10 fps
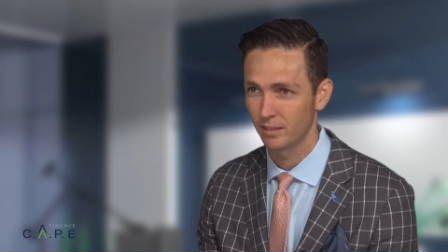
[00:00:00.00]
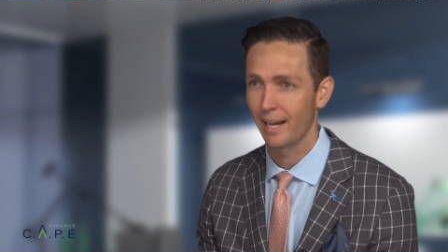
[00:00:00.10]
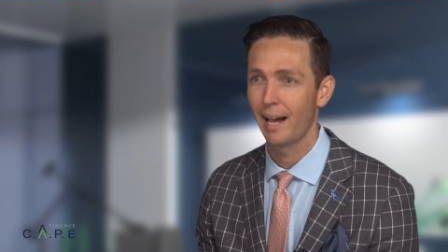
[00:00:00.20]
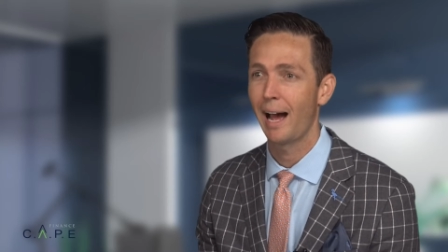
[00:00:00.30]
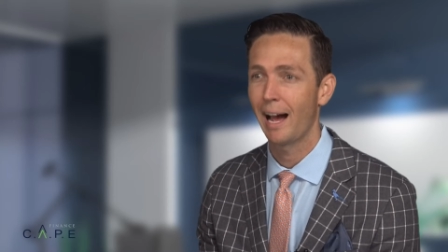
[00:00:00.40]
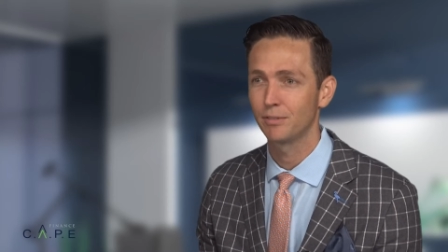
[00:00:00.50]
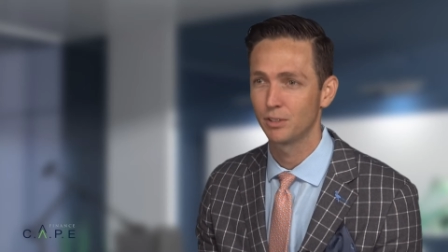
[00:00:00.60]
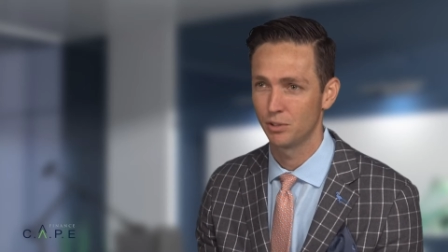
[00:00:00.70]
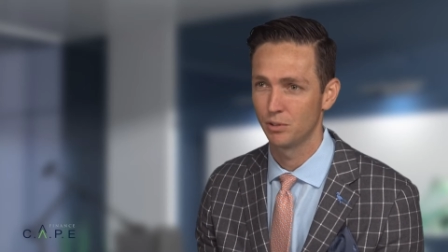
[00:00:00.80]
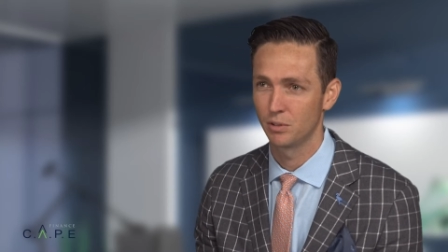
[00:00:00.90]
I have to
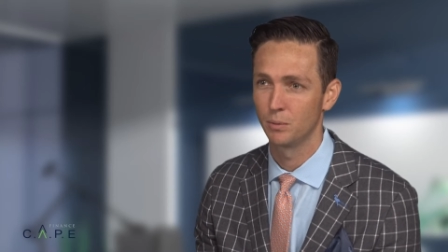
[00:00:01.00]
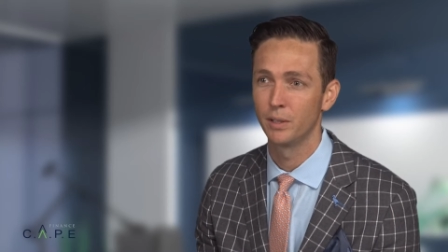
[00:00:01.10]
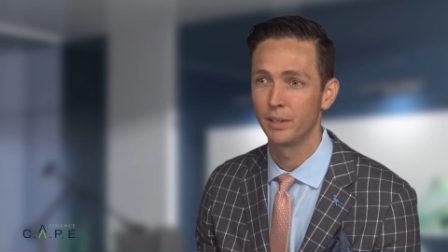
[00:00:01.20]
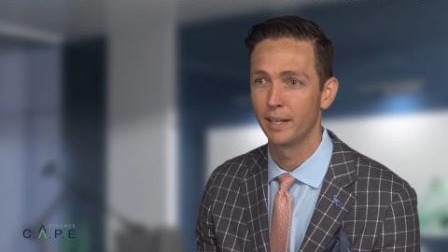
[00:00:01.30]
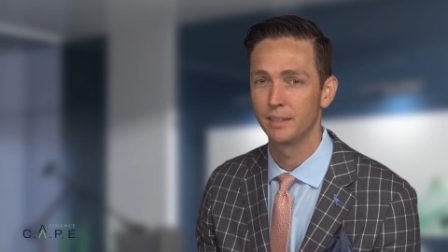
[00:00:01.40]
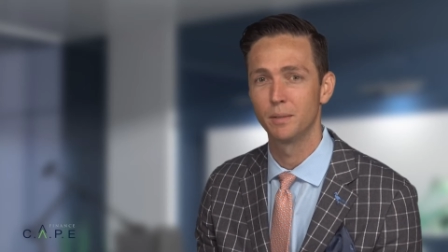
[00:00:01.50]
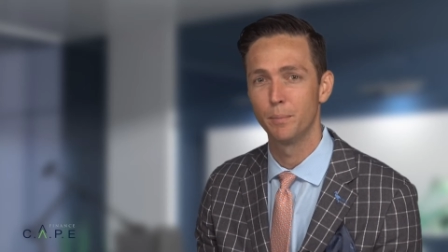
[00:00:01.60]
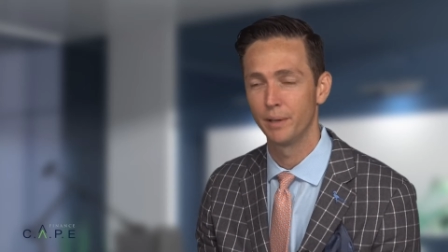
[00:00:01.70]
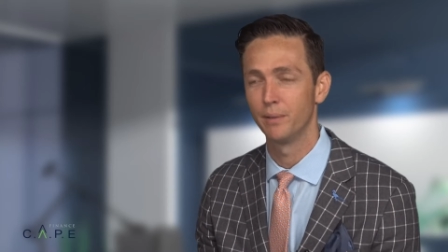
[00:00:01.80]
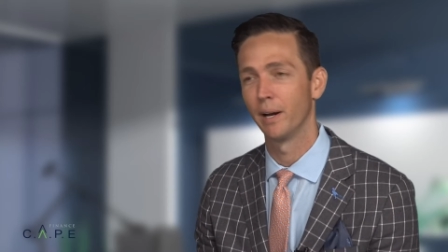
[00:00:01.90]
choose the one that has the
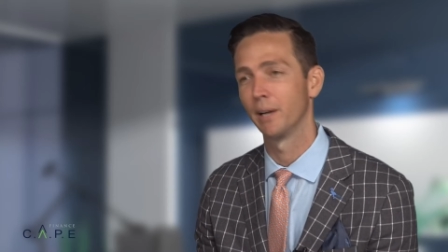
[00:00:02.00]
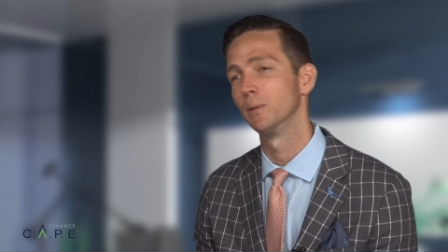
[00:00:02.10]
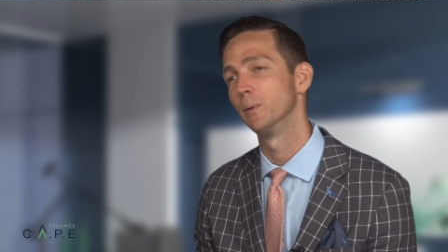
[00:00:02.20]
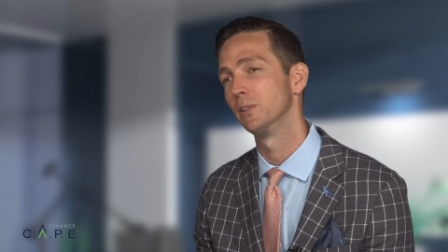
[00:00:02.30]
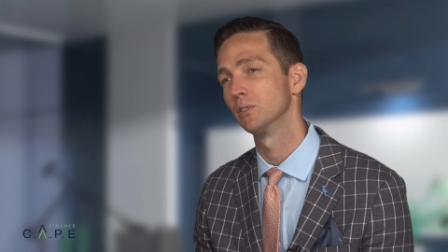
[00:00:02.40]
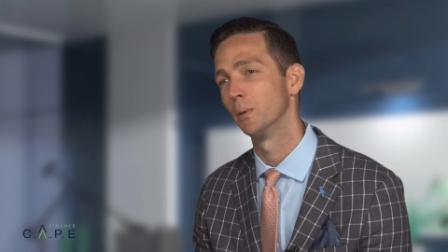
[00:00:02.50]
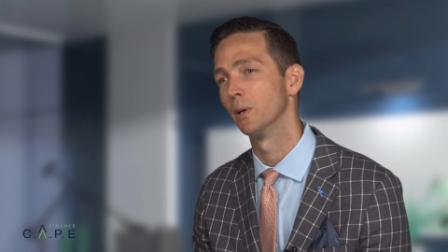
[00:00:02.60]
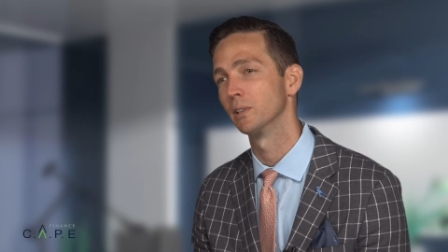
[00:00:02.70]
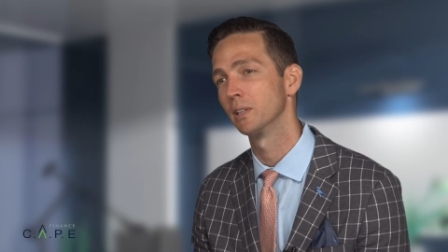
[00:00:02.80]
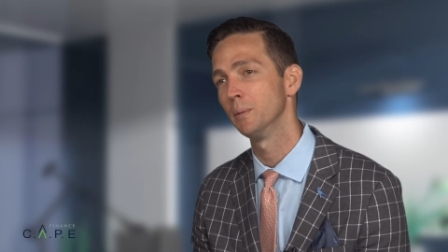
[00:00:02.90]
better record with the
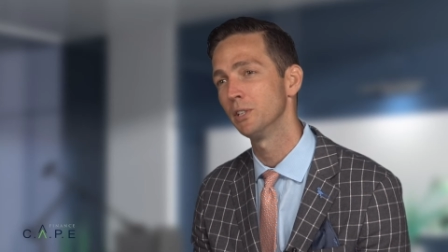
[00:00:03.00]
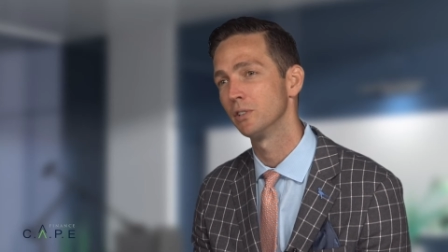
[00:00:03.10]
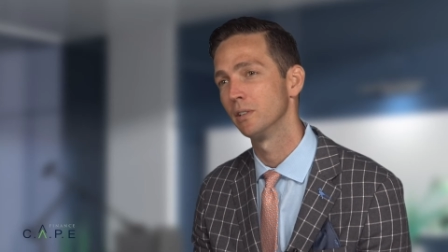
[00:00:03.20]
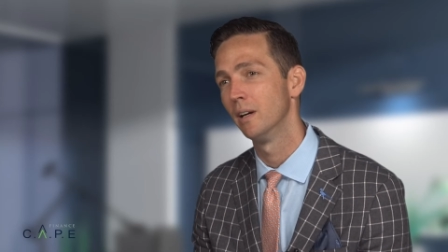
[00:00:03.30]
smaller commission.